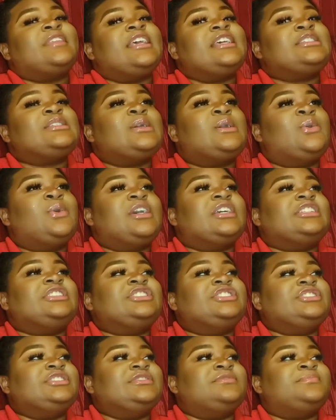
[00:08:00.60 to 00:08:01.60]
that's a
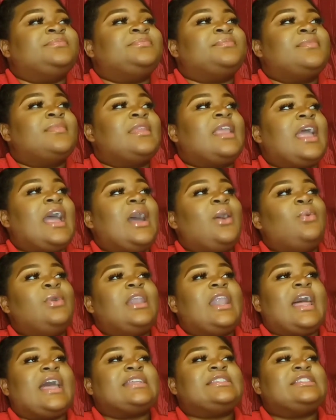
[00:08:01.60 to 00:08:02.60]
question. I would
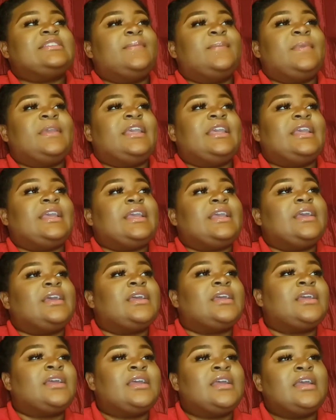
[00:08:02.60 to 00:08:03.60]
like to be
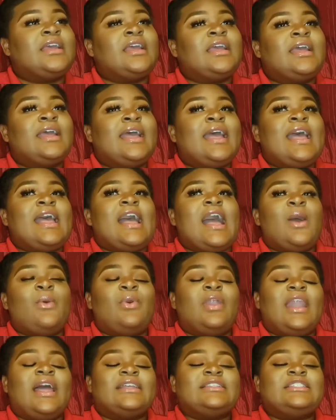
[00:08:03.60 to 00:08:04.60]
I
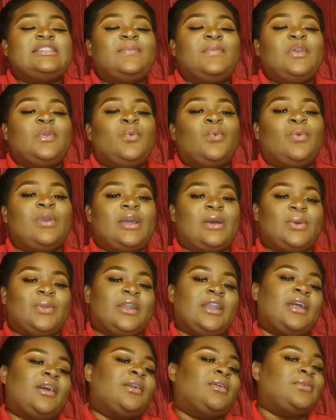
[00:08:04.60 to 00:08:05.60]
would like to be well
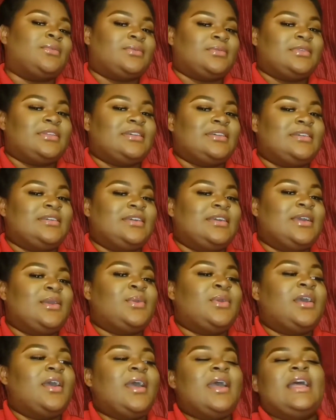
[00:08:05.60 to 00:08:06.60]
known.
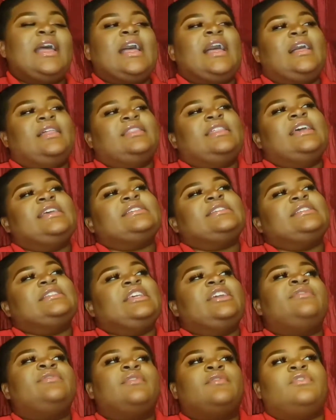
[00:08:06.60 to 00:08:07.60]
That's
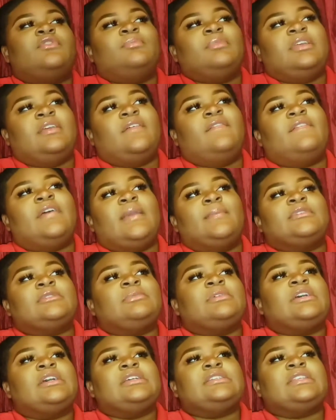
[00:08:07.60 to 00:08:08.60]
different from being famous
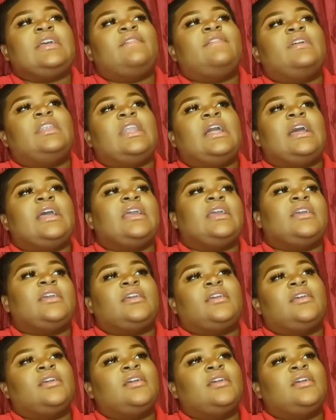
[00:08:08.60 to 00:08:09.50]
because I feel like